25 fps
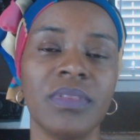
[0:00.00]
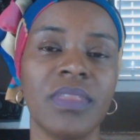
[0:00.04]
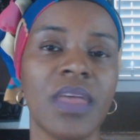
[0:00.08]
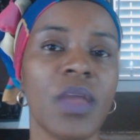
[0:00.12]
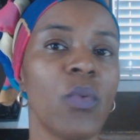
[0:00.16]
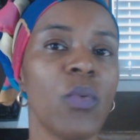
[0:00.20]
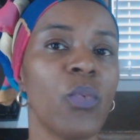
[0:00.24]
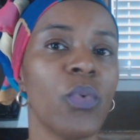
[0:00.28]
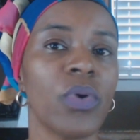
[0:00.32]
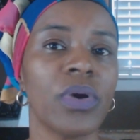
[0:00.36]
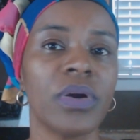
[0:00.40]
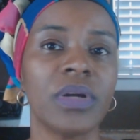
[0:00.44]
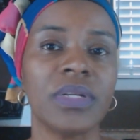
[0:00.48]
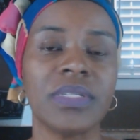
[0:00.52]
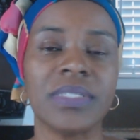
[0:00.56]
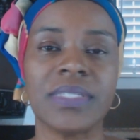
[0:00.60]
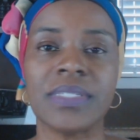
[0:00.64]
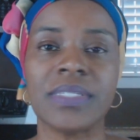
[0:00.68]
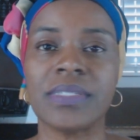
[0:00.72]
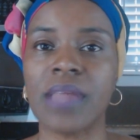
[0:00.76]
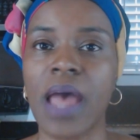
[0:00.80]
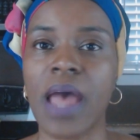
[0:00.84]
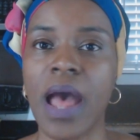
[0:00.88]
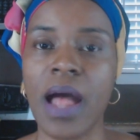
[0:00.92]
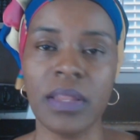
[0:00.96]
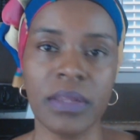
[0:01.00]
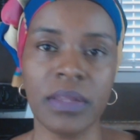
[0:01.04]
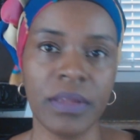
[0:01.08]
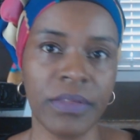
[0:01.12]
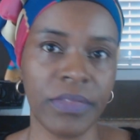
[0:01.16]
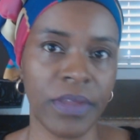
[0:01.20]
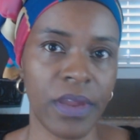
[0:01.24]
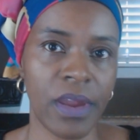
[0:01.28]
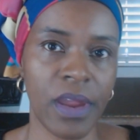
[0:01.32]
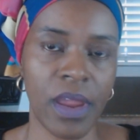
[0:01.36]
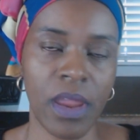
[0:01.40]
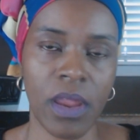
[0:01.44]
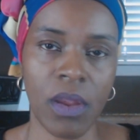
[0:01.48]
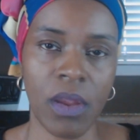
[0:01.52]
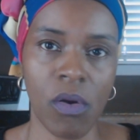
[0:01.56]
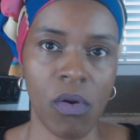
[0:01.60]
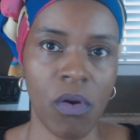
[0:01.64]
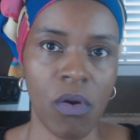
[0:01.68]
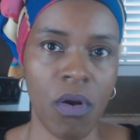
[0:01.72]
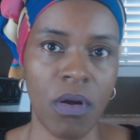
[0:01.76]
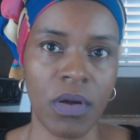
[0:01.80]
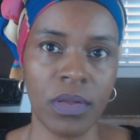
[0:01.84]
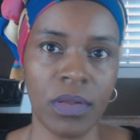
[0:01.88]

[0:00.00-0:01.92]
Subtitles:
they weren't styling their hair